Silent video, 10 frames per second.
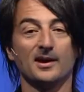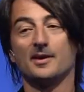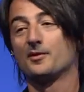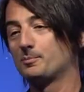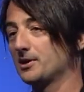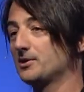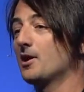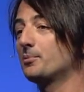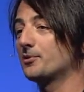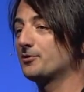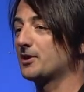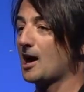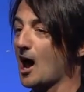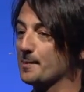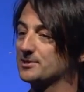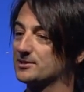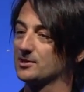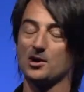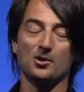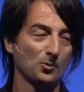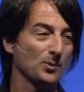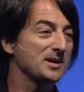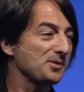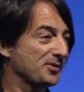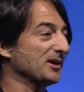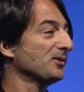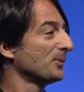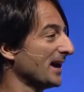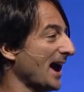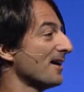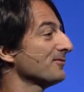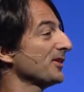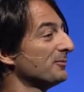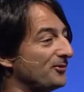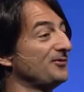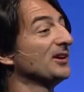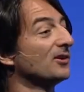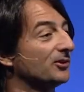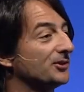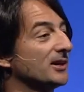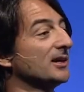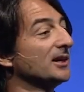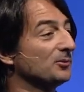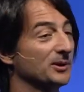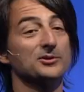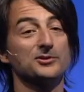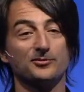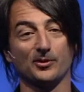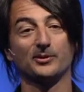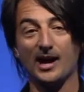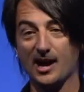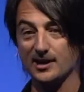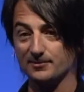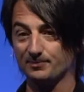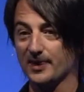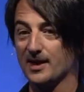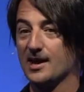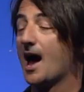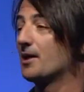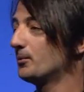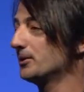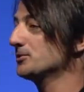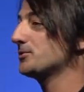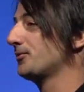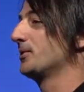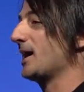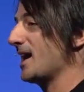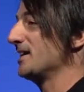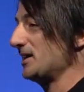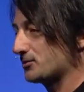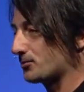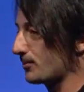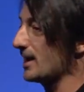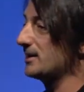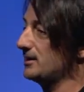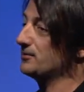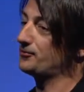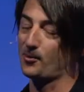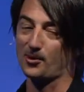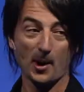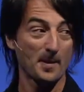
There have been a number of gaps. We think we have them filled in Windows Phone 8, and Windows Phone 8 is ready for